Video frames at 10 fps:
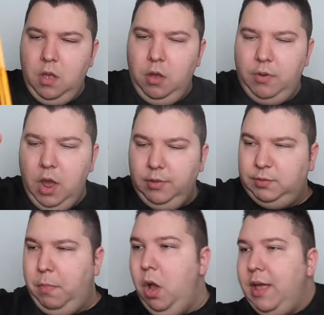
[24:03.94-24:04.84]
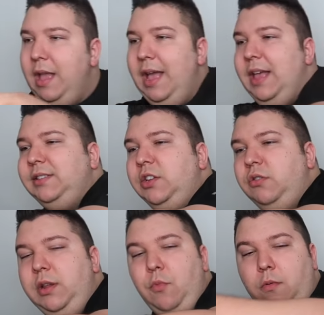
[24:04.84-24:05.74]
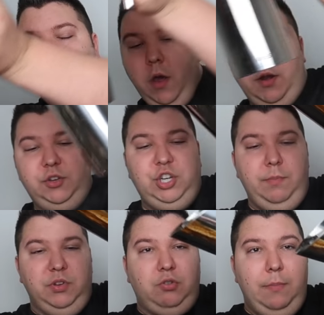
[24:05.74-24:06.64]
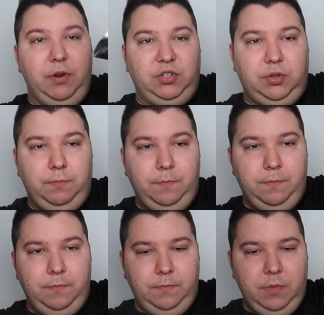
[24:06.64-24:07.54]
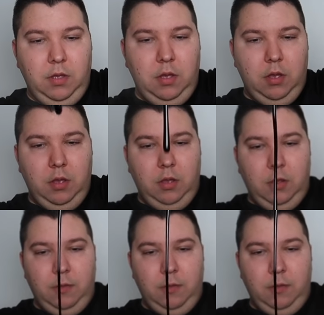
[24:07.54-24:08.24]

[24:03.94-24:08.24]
Oh no, it's okay. I guess I do need more water. Cheapers, creepers. Whoa.